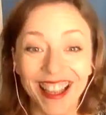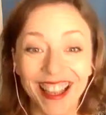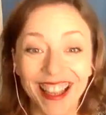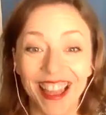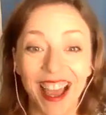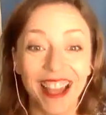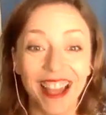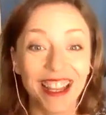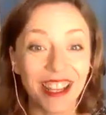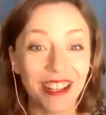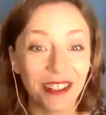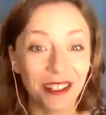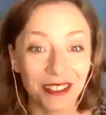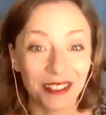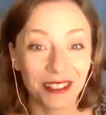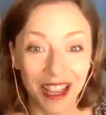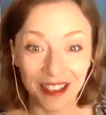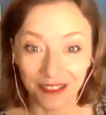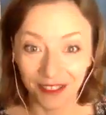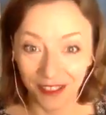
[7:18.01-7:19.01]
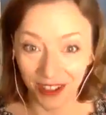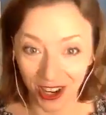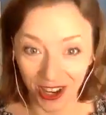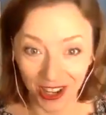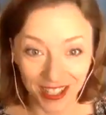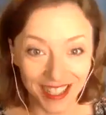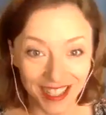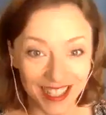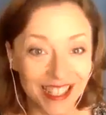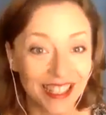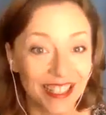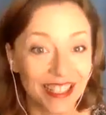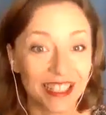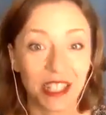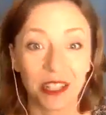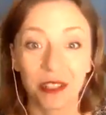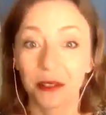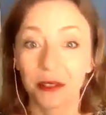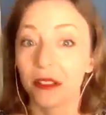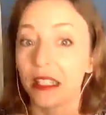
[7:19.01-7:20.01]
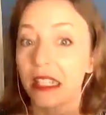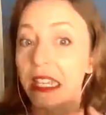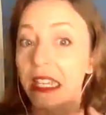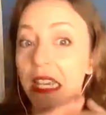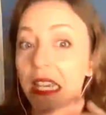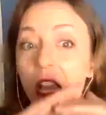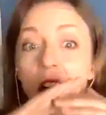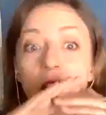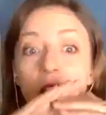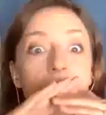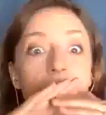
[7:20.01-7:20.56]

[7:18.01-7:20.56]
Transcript: That inner lifeguard is literally